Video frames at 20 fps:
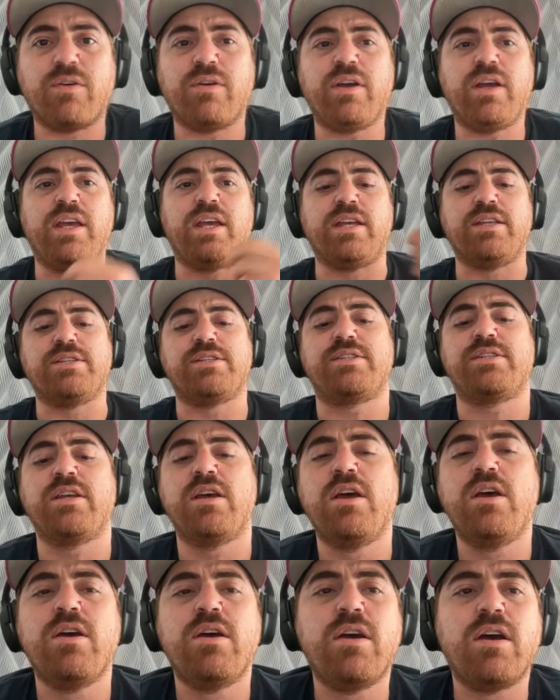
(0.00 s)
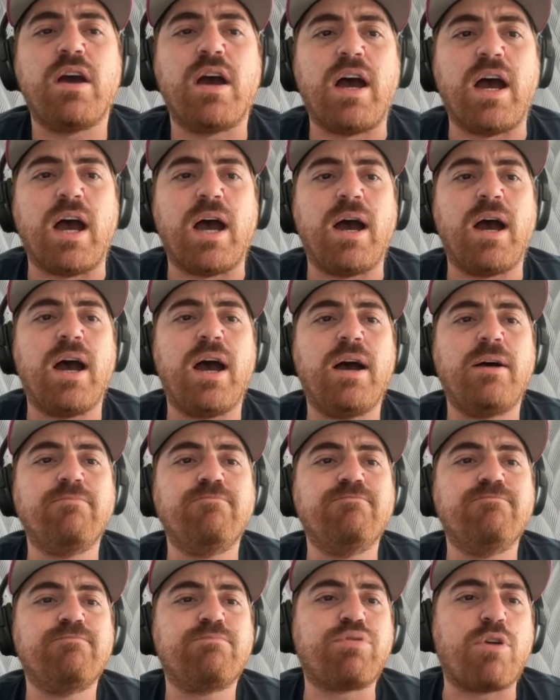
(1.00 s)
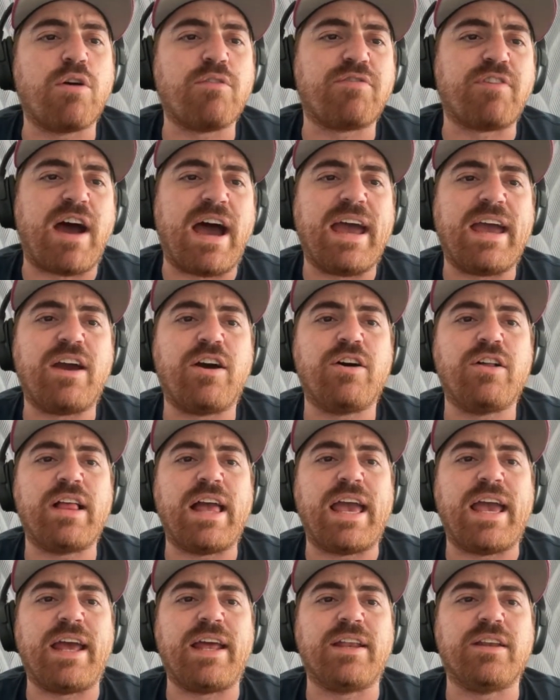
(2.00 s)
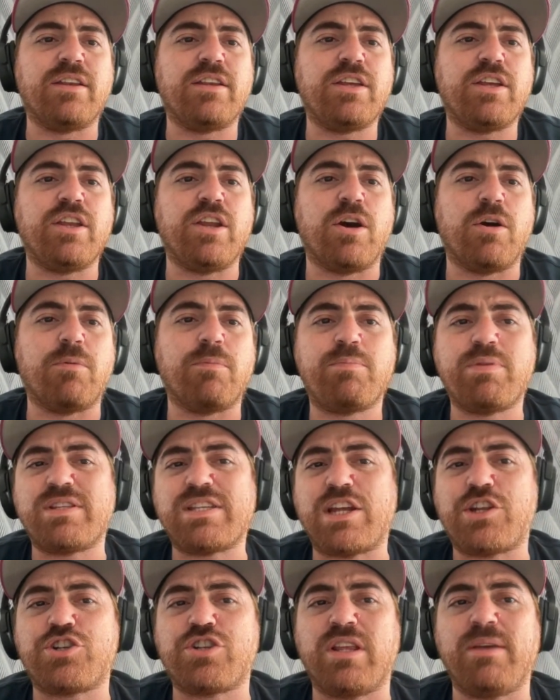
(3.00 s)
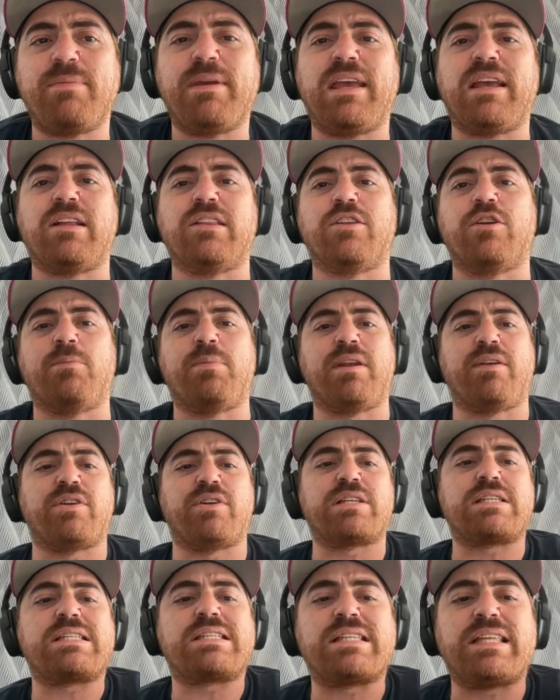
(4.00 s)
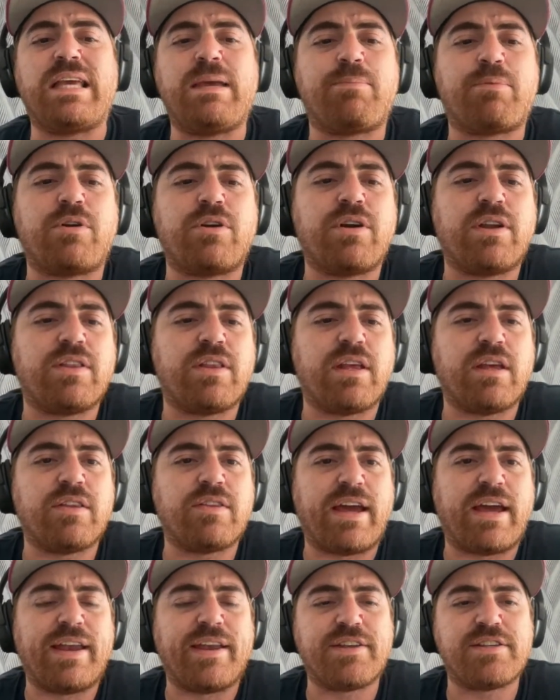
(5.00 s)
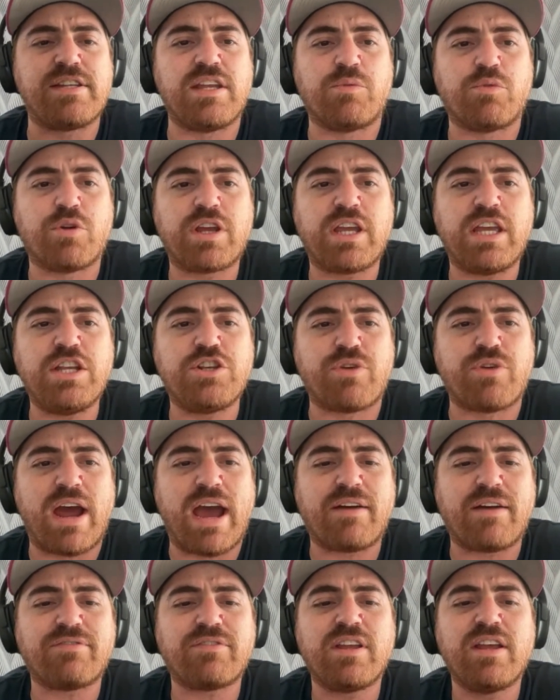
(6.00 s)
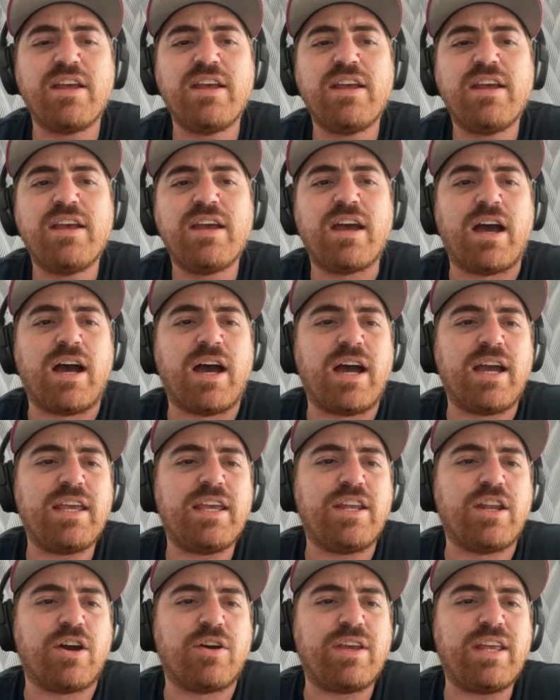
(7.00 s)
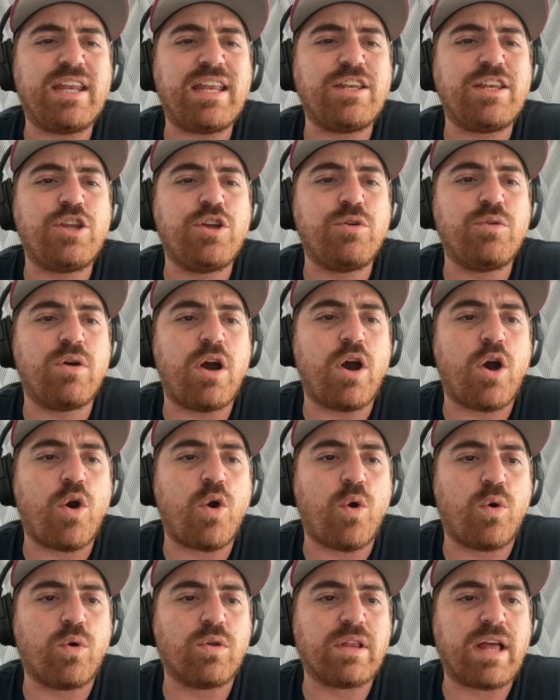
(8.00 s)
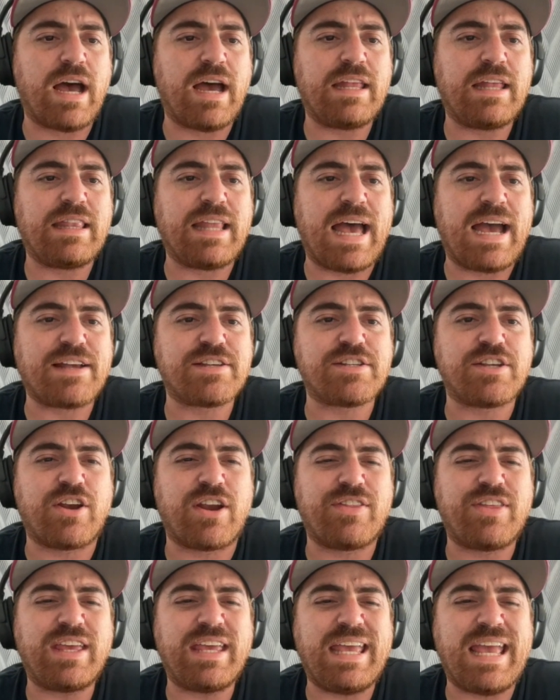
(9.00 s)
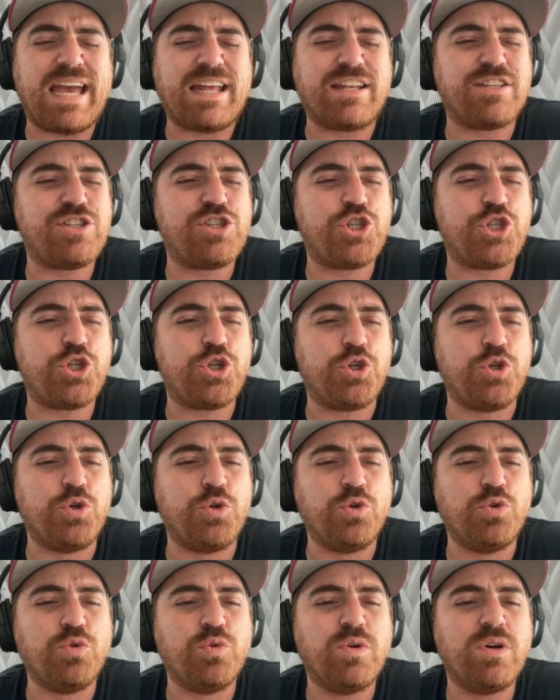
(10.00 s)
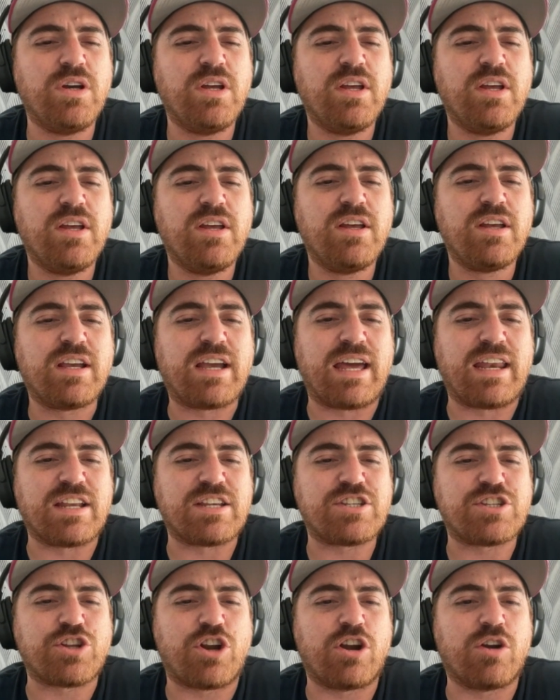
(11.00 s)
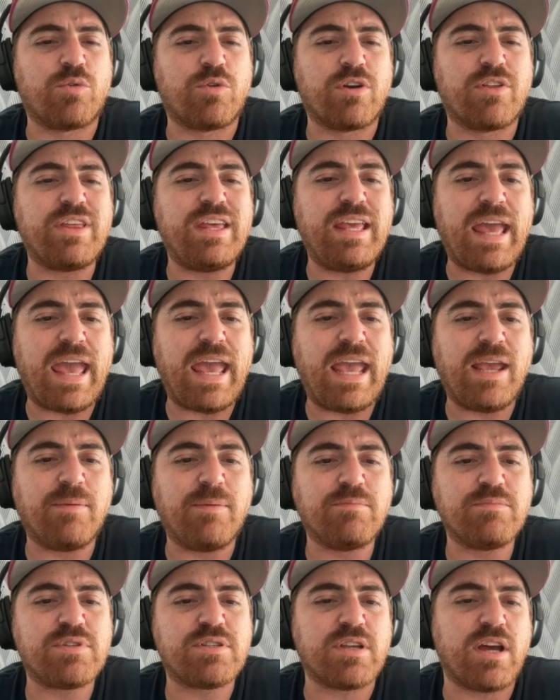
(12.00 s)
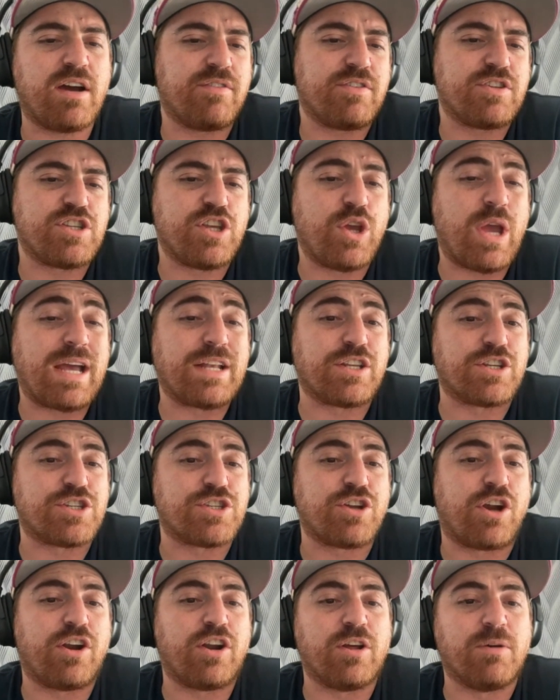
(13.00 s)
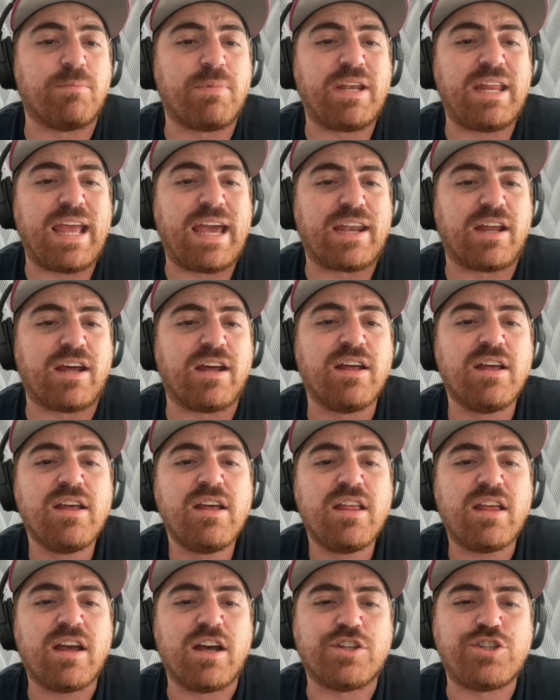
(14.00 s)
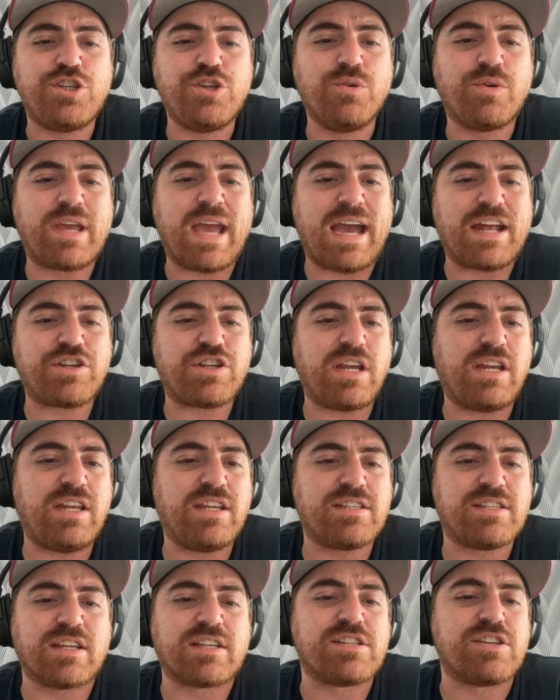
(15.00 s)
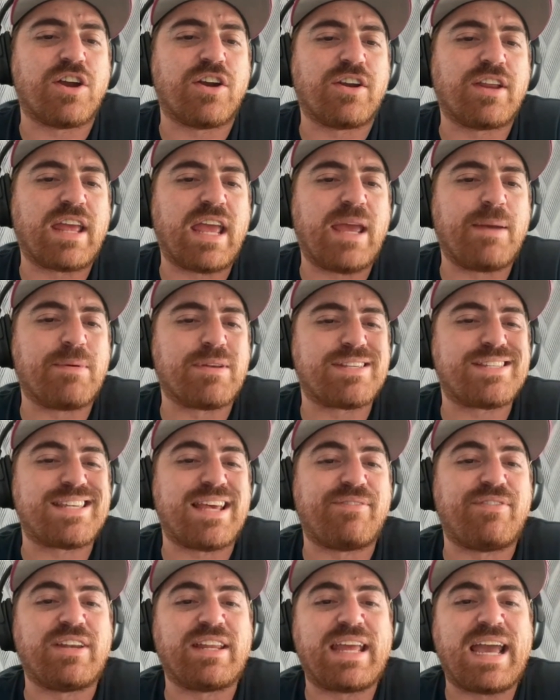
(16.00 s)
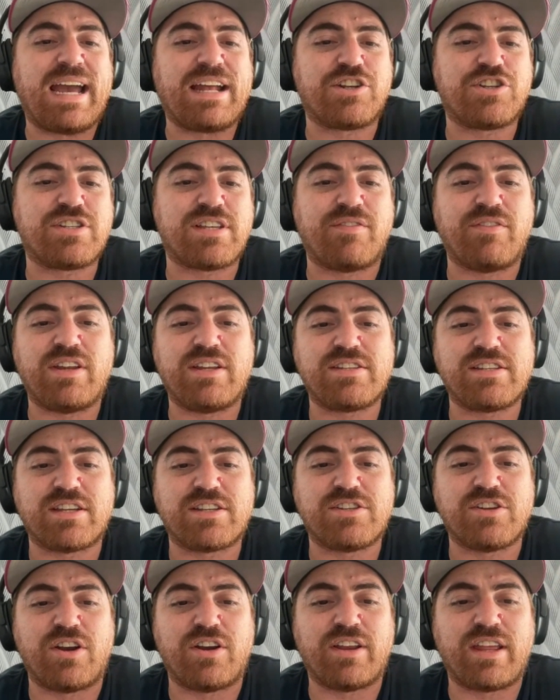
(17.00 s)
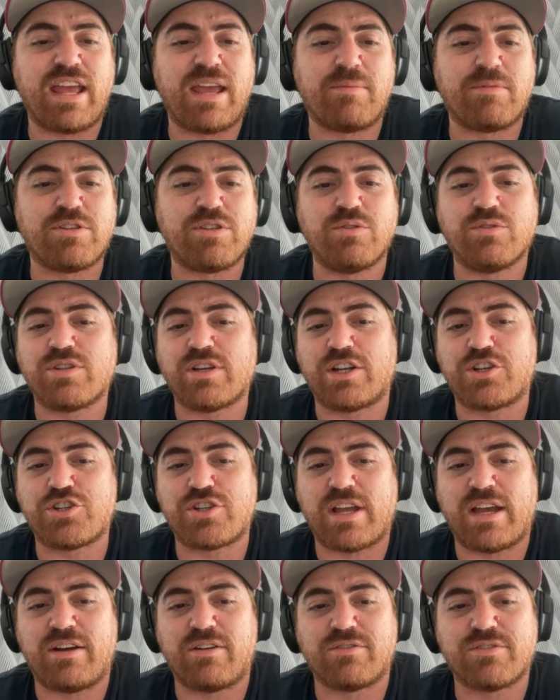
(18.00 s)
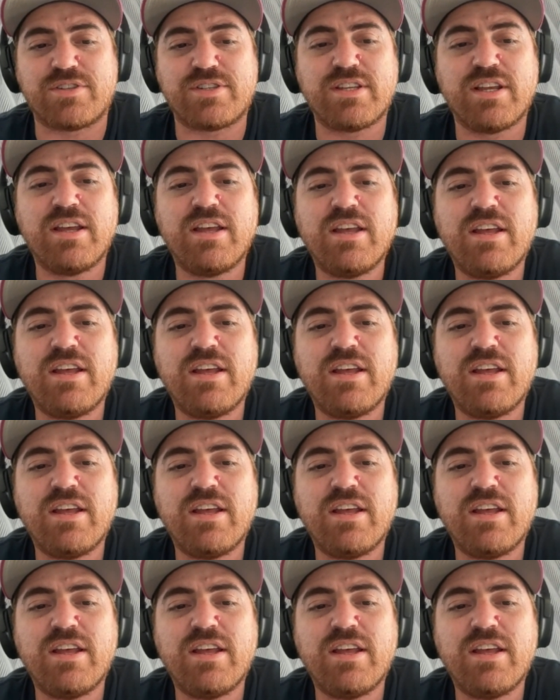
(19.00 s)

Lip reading: his profile and, potentially being a little bit of a sleeper in the Dynasty rookie draft. He didn't do a whole lot last year. I think he had 2 kind of start-worthy games. Obviously, you had to start him, but he had a 2-catch, 86-yard game, a 7-catch, 76-yard game, and 2 touchdowns.